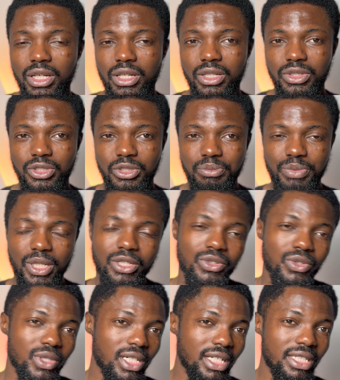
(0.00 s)
you spend.
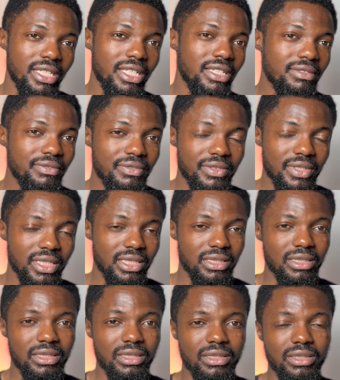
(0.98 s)
You can leave
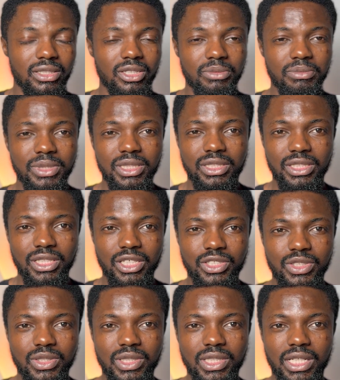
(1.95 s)
it in the comment
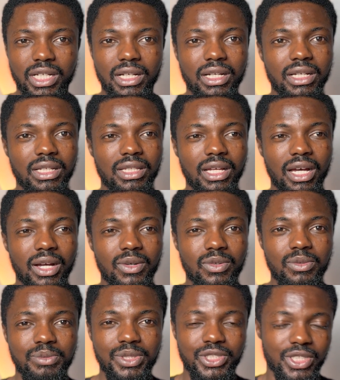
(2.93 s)
section, and I will
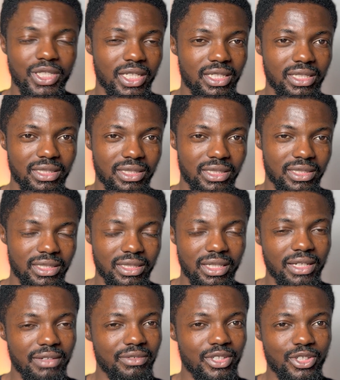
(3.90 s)
be checking each and
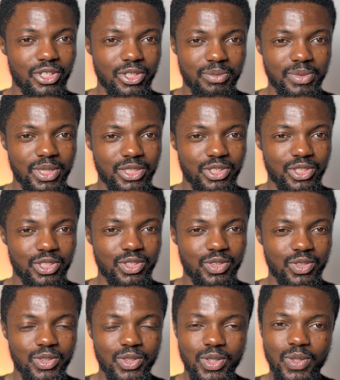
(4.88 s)
every comment just
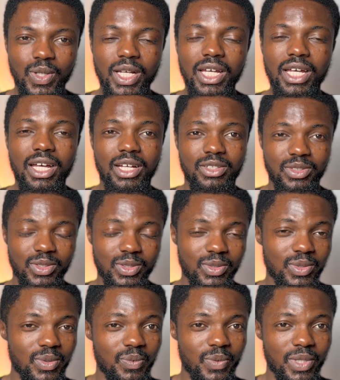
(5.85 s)
to know. And
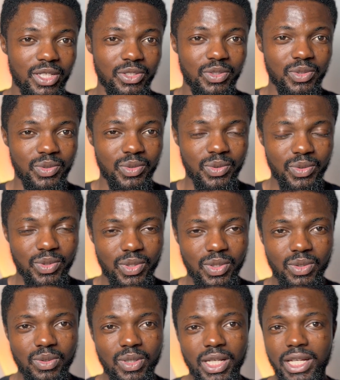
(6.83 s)
also, when you do
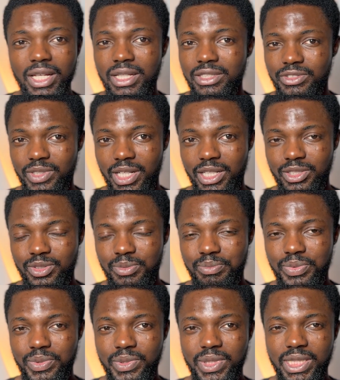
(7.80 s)
so, try to
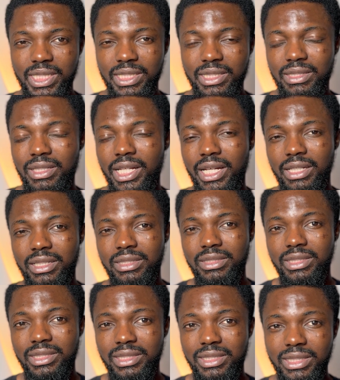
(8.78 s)
put in like
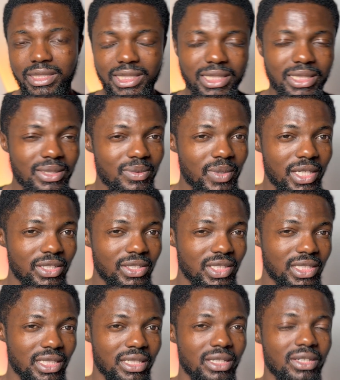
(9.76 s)
the city where you
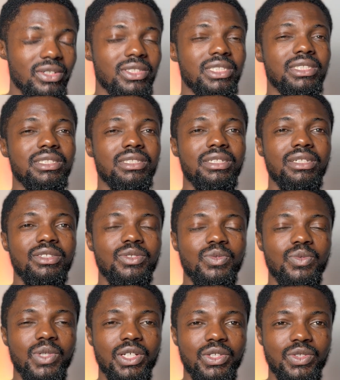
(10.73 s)
stay or the state
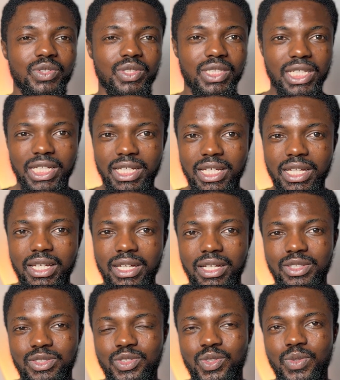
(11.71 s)
where you stay,
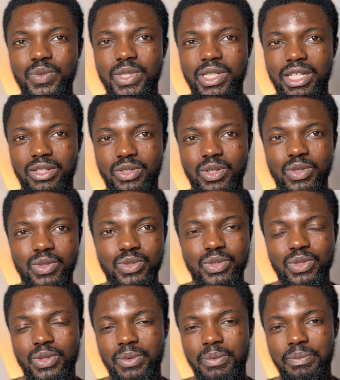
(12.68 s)
and so we can also
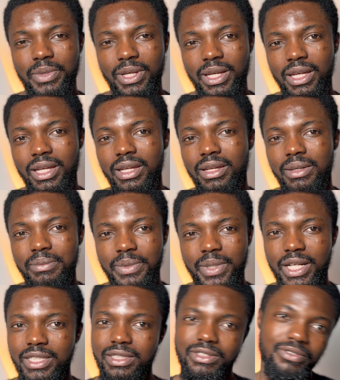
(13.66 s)
compare
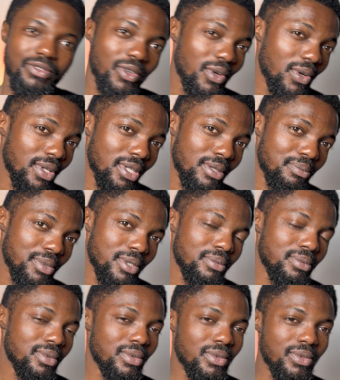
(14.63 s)
prices for other
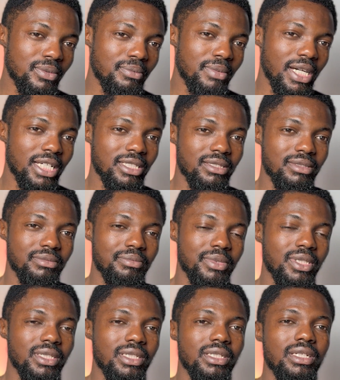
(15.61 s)
people who might
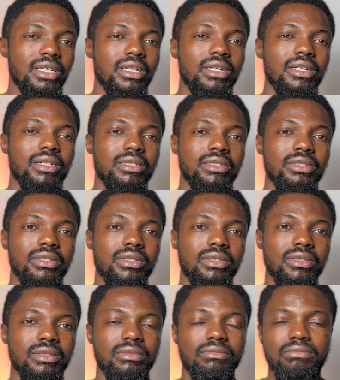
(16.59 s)
be
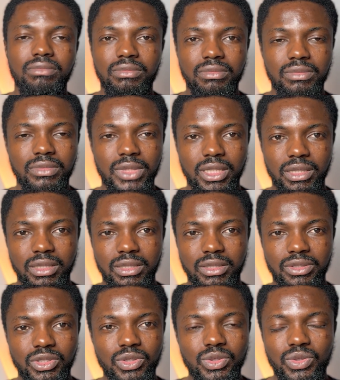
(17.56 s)

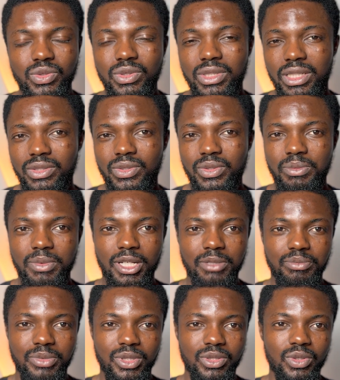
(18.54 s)
new students who
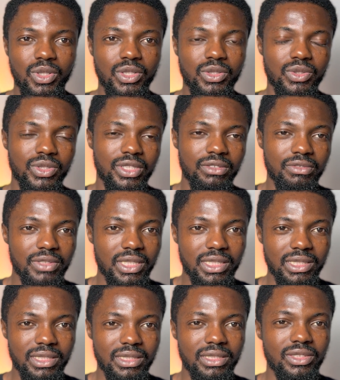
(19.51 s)
might be going to different
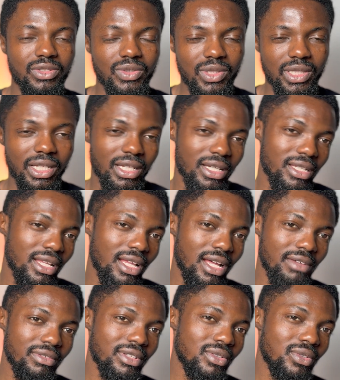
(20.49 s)
cities, so they can
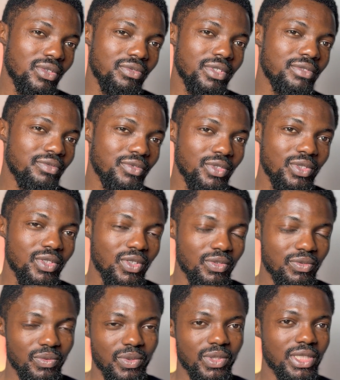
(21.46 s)
have an overview
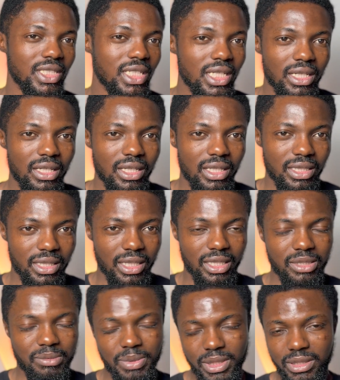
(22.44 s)
of what they're
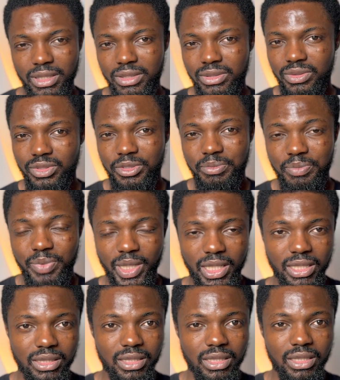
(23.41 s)
expected to
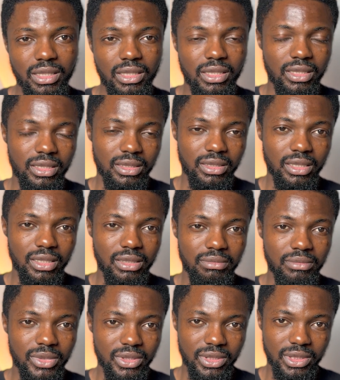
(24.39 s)
spend in a
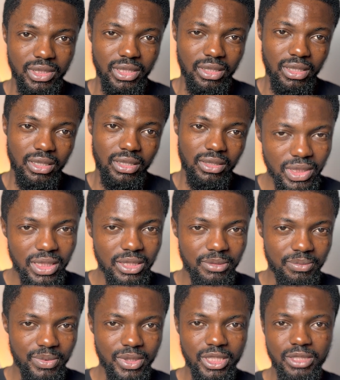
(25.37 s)
month. This
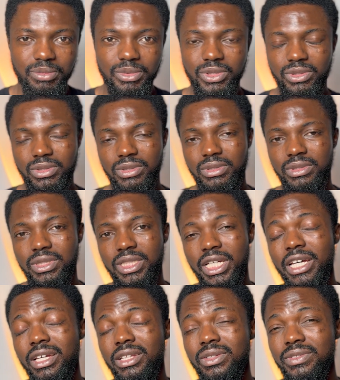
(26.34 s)
brings me to the
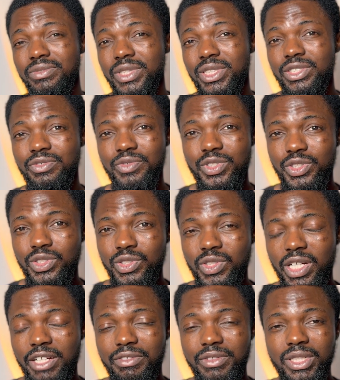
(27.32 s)
end of this
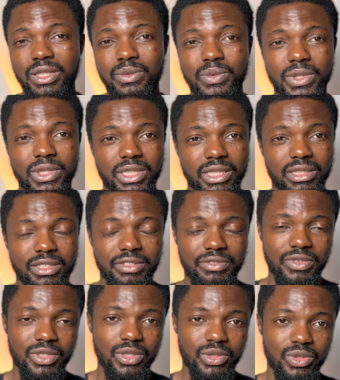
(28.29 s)
video. I really wanted this
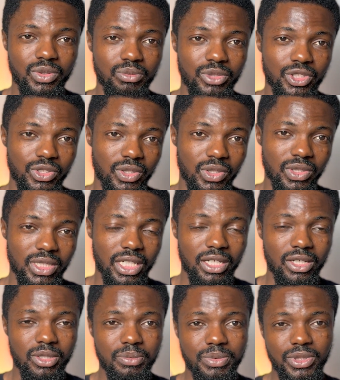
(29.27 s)
video to be short. I
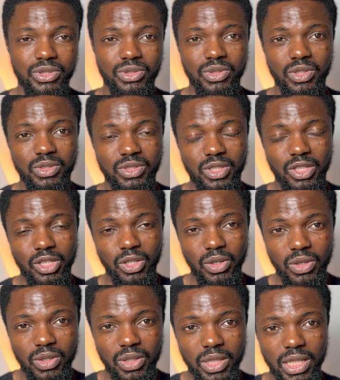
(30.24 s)
hope it's not
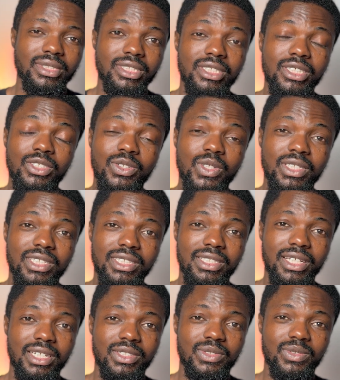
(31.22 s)
long. See you on the
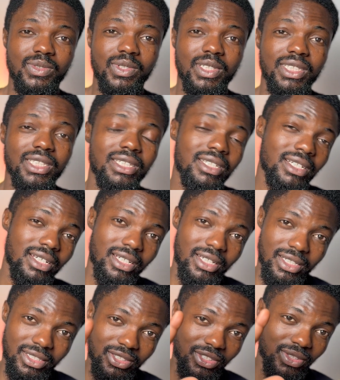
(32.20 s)
next one.
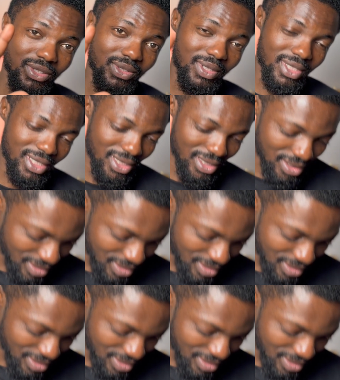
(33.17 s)
Cheers.